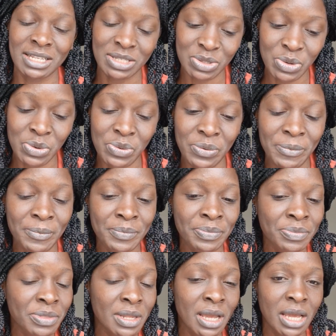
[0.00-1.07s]
So
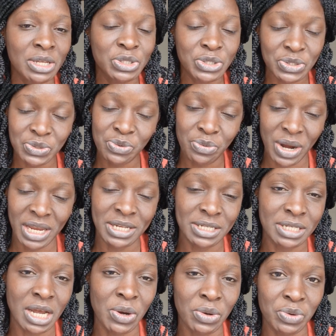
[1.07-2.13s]
just write
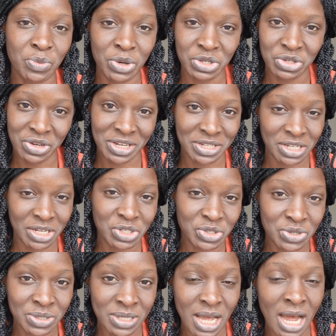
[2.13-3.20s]
down what your
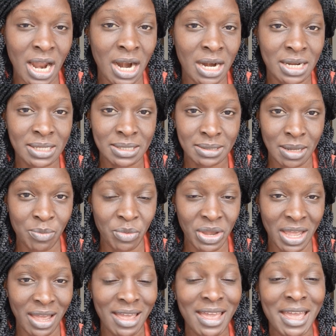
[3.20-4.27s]
intentions are
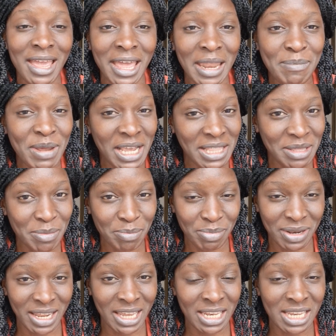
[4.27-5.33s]
somewhere and make them
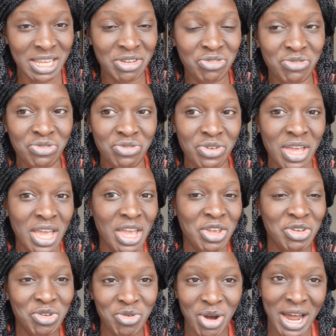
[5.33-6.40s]
plain. If
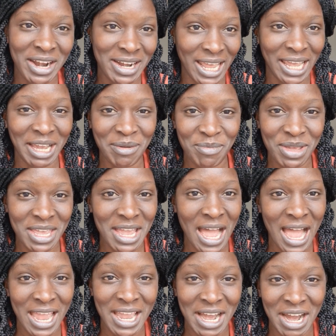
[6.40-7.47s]
you are like me, I
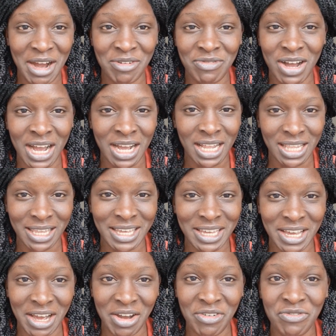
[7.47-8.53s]
have a
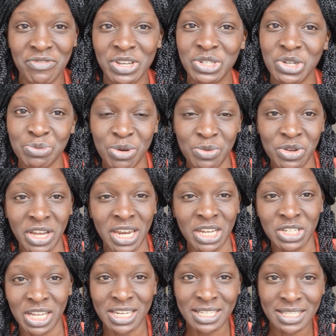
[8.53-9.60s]
clear vision board. You can
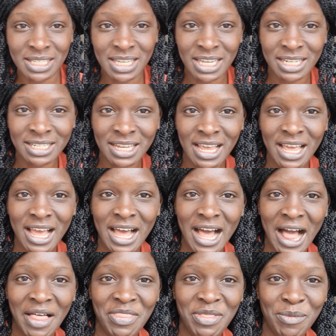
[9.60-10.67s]
actually see it
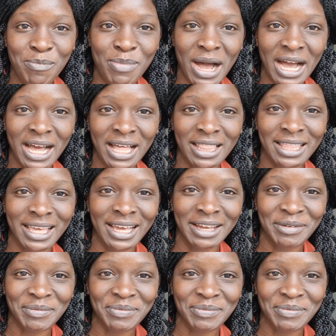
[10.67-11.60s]
at the back there.